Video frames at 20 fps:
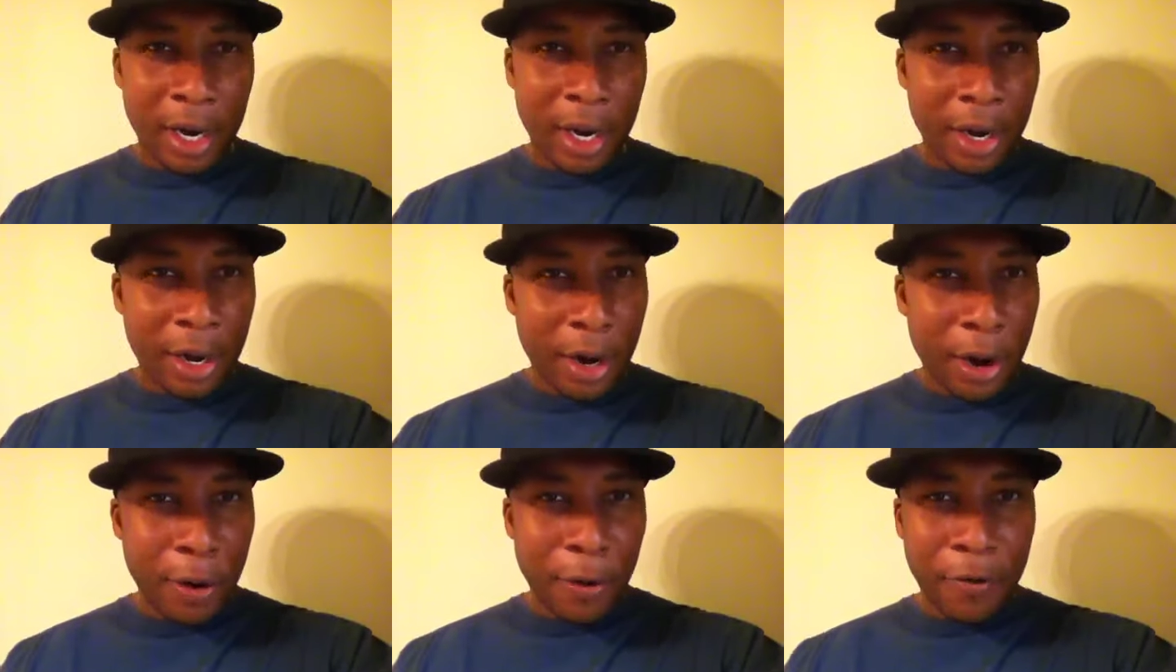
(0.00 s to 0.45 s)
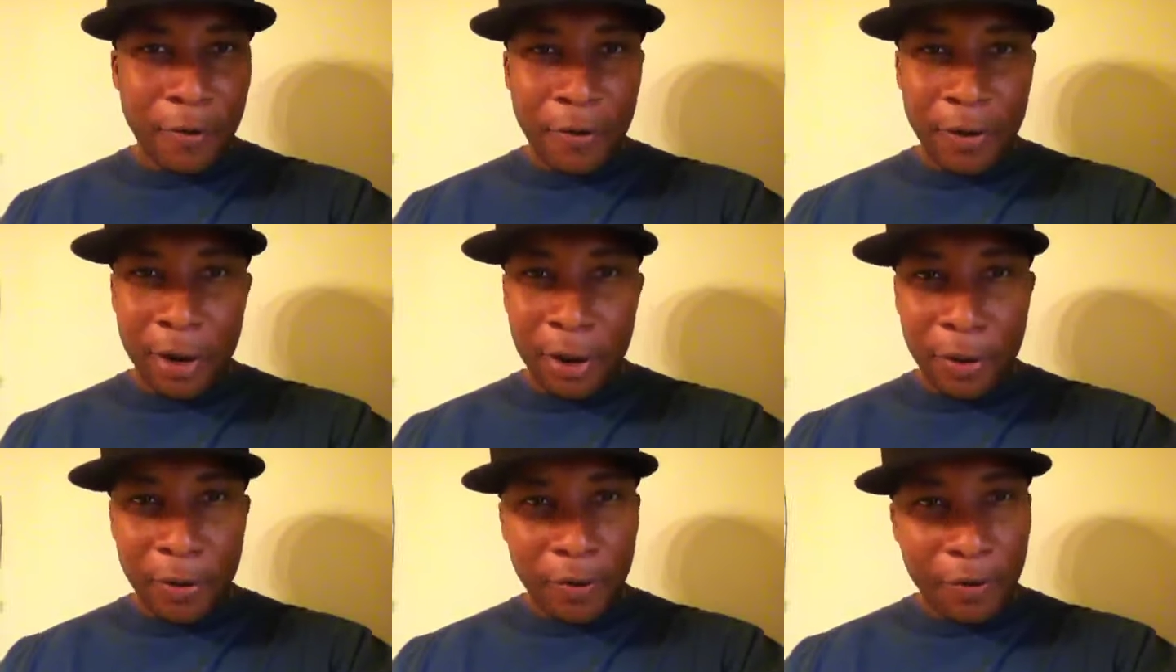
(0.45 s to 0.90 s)
the nerf
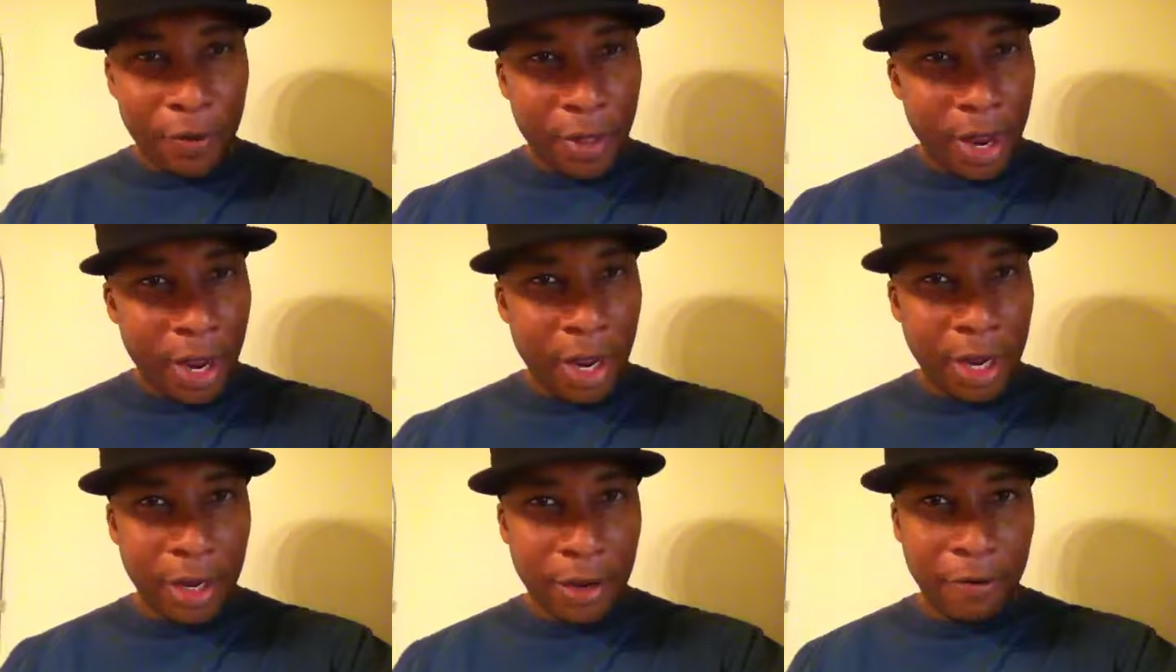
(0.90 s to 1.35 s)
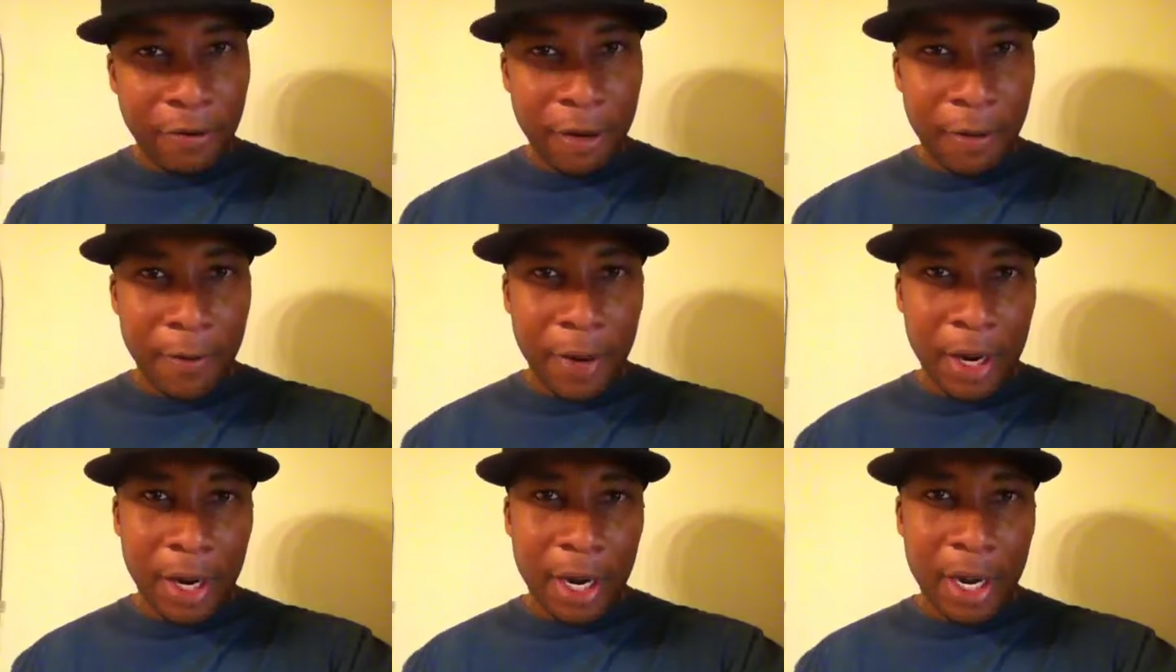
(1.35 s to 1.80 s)
little things
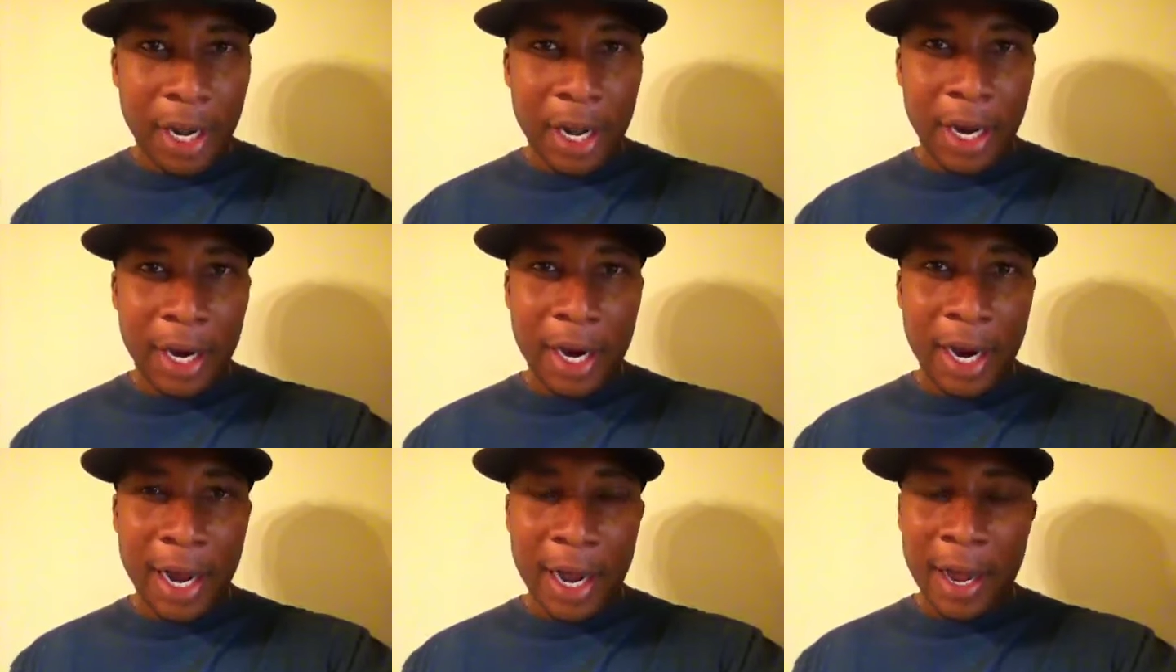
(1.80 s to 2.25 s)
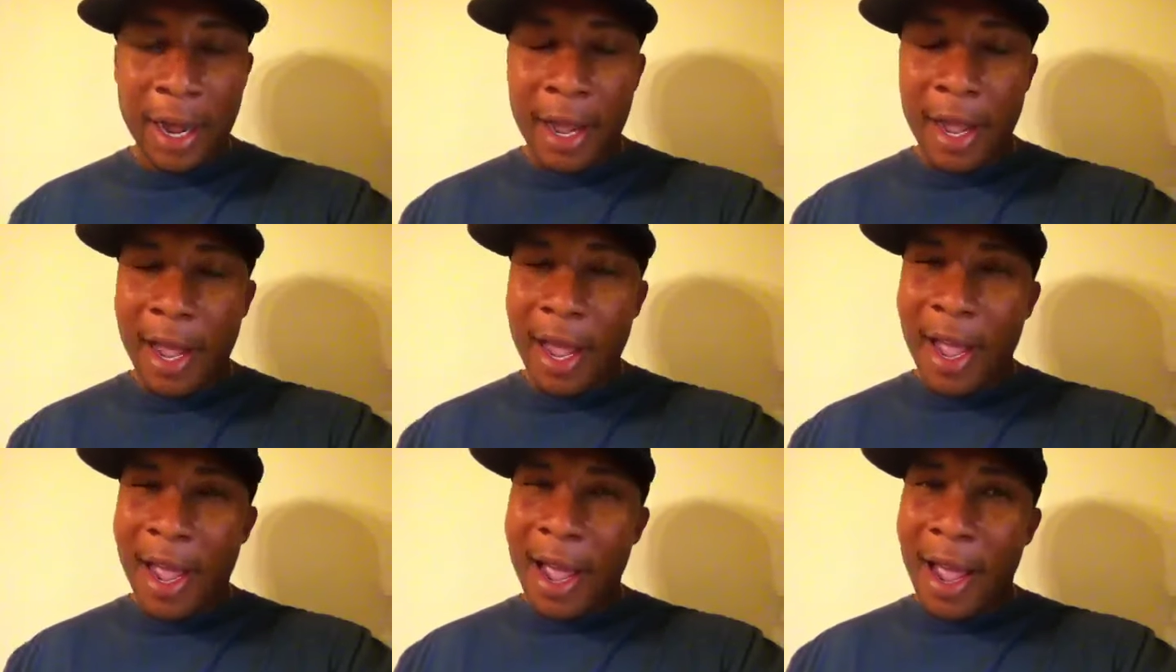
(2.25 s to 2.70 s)
from the gun
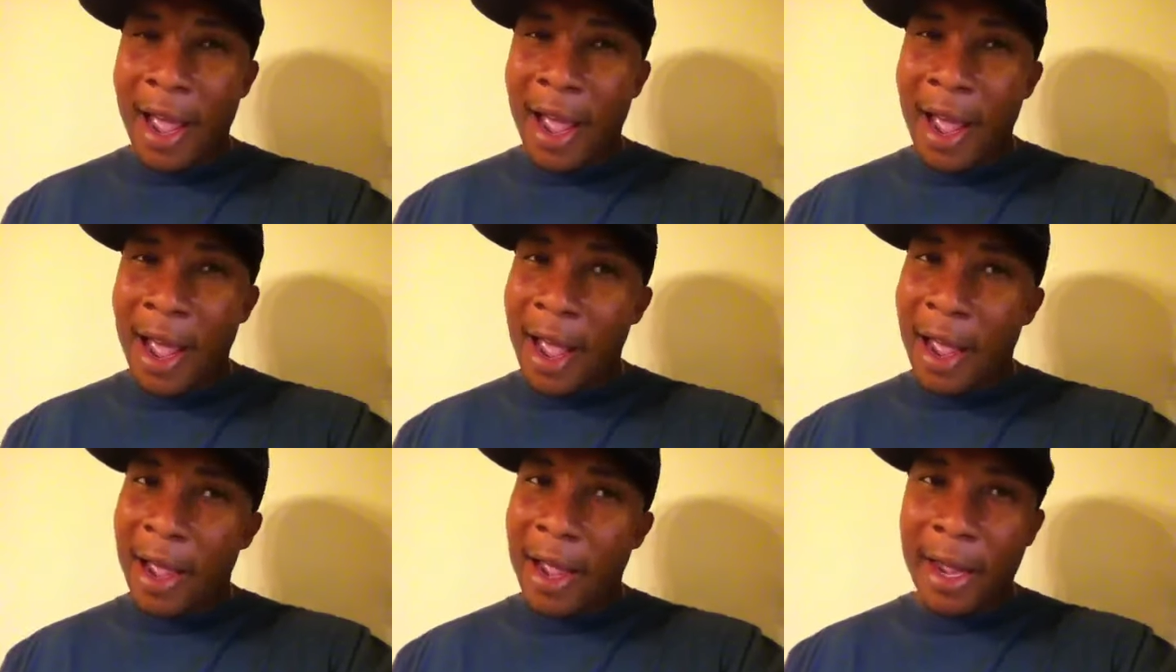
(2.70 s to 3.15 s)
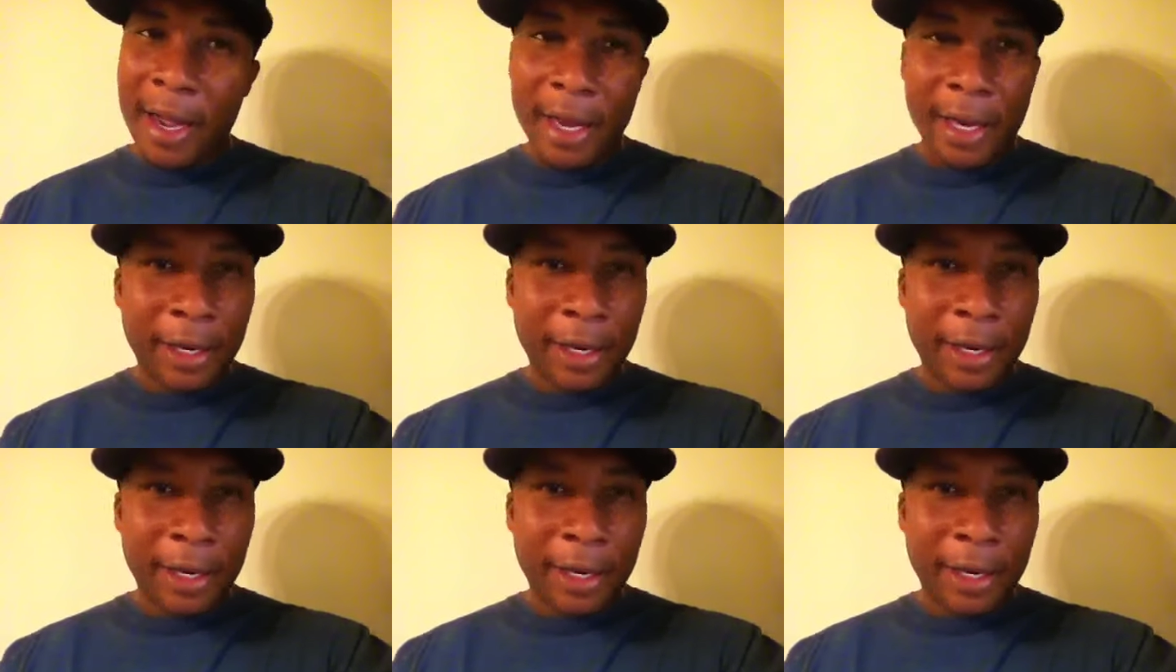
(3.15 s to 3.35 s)
now.